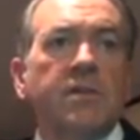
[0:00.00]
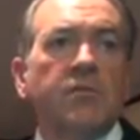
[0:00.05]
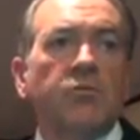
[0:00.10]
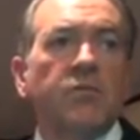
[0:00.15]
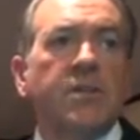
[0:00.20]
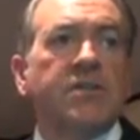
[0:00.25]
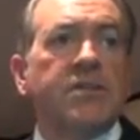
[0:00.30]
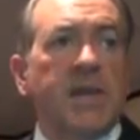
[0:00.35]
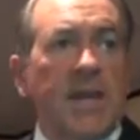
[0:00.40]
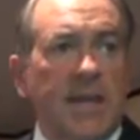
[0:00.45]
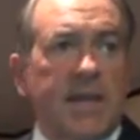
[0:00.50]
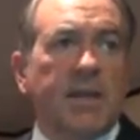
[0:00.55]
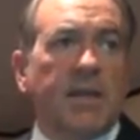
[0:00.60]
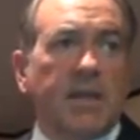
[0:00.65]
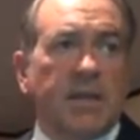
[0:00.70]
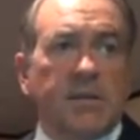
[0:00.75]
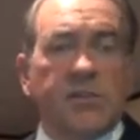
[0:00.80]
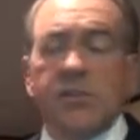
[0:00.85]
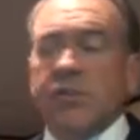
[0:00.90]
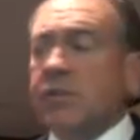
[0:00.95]

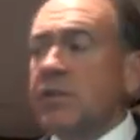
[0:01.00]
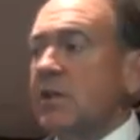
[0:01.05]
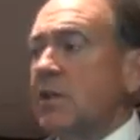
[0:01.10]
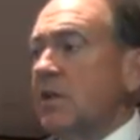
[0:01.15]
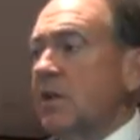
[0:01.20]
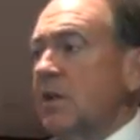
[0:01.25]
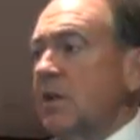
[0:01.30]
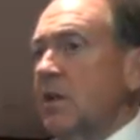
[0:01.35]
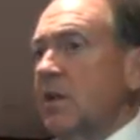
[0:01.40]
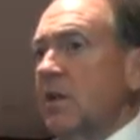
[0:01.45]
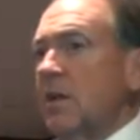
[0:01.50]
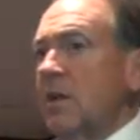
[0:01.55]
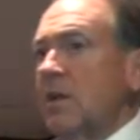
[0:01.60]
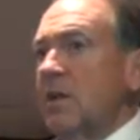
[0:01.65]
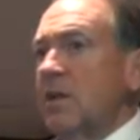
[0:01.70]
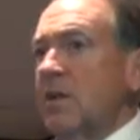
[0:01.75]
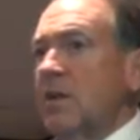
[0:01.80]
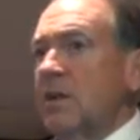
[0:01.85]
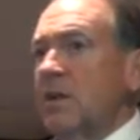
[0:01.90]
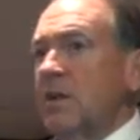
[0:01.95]
ridiculous.
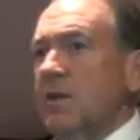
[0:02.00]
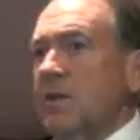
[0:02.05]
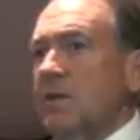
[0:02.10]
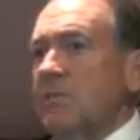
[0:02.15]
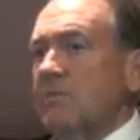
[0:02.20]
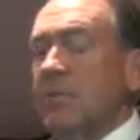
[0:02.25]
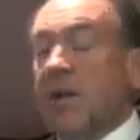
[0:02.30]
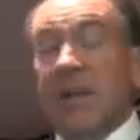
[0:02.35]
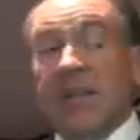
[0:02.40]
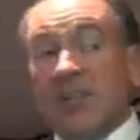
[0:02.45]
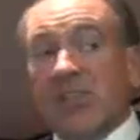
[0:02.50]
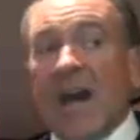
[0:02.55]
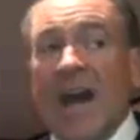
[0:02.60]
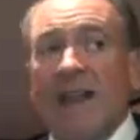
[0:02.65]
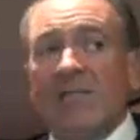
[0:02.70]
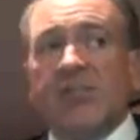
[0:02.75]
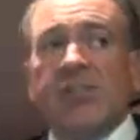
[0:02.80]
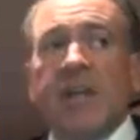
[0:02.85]
But as I've